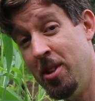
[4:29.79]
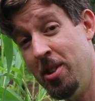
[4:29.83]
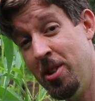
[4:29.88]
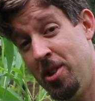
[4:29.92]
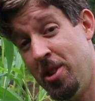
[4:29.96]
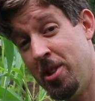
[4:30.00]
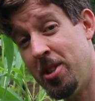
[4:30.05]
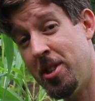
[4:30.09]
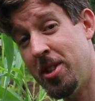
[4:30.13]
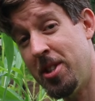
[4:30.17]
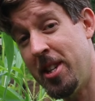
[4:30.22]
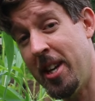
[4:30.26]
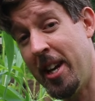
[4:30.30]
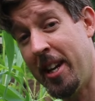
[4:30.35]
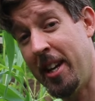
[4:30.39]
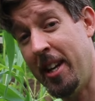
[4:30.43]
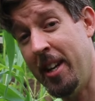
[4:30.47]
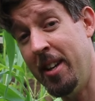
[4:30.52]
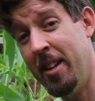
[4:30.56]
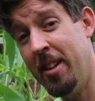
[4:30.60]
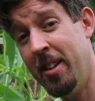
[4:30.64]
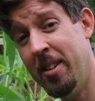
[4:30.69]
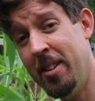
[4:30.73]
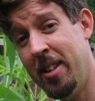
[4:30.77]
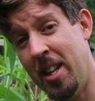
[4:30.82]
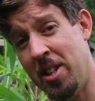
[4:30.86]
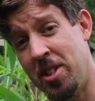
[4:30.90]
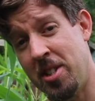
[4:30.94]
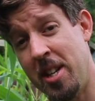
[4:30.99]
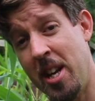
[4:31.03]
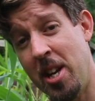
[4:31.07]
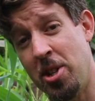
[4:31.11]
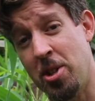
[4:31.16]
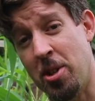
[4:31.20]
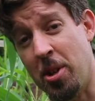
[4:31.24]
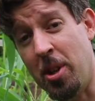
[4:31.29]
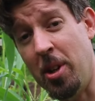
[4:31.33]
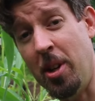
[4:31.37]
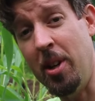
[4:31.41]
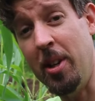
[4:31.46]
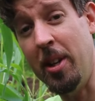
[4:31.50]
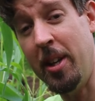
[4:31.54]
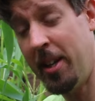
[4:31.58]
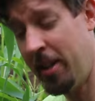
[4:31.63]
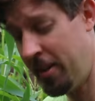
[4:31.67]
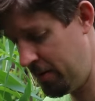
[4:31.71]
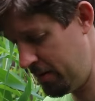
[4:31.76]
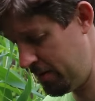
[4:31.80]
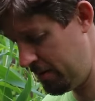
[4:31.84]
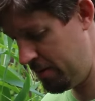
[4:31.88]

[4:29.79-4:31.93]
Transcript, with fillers: Just a second, that's nature calling.